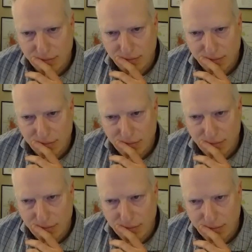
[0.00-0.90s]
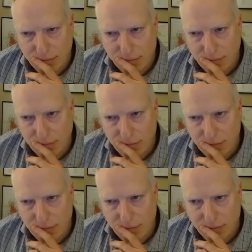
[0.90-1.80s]

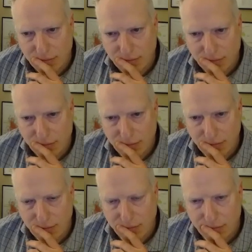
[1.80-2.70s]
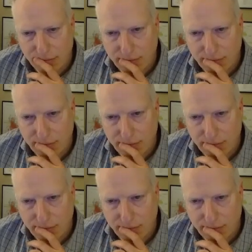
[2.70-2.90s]
(silent)